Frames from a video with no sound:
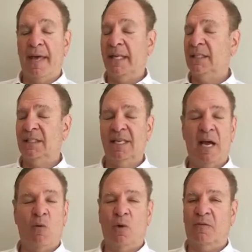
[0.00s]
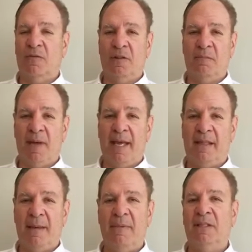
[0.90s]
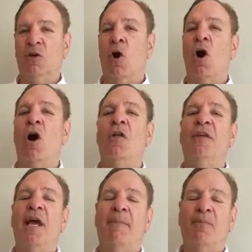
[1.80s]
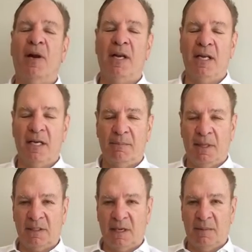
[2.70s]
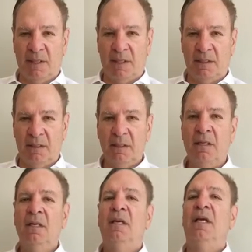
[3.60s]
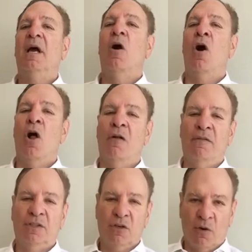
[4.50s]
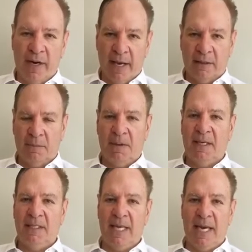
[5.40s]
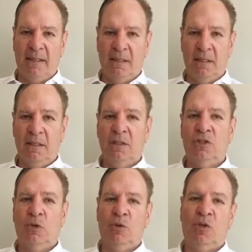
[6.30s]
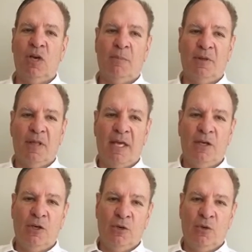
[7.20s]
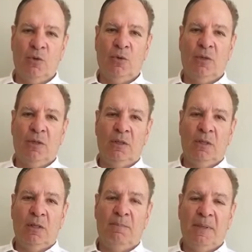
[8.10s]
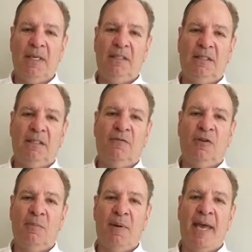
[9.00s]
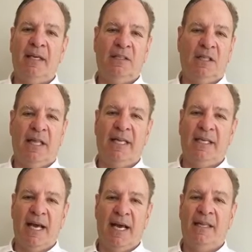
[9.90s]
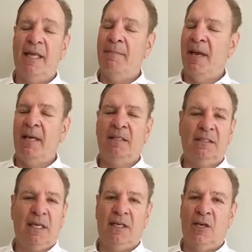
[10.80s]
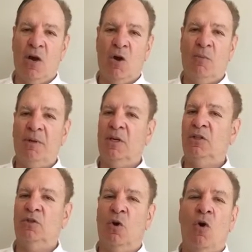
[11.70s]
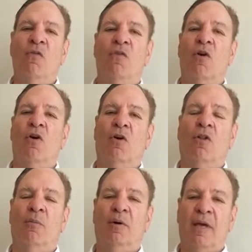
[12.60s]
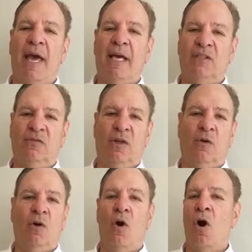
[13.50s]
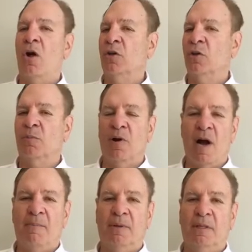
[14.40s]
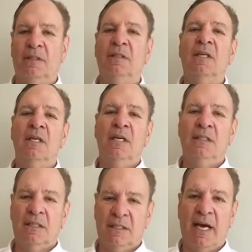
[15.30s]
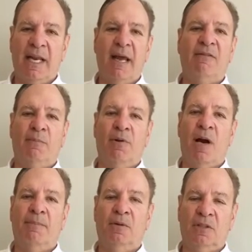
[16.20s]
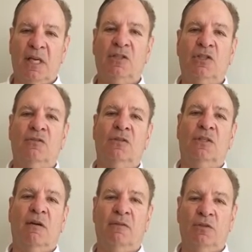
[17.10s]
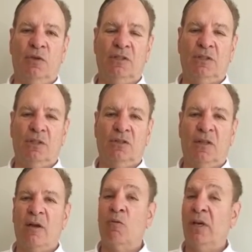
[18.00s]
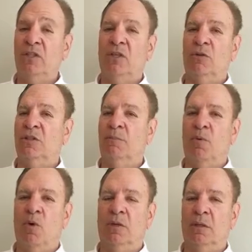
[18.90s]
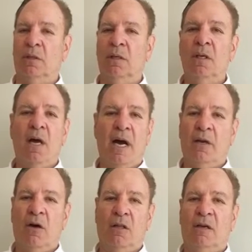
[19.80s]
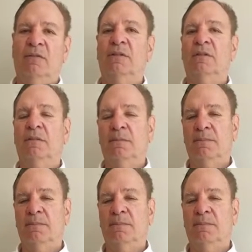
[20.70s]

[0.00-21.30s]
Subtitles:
That does not work for the bank. That means all the operating income that's coming in, all of it's going out to pay debt. So when you come with that new piece for the bank to lend on, they may say no because your overall global cash flow, all your properties, does not have the proper debt service coverage ratio. So that ratio is important on all levels.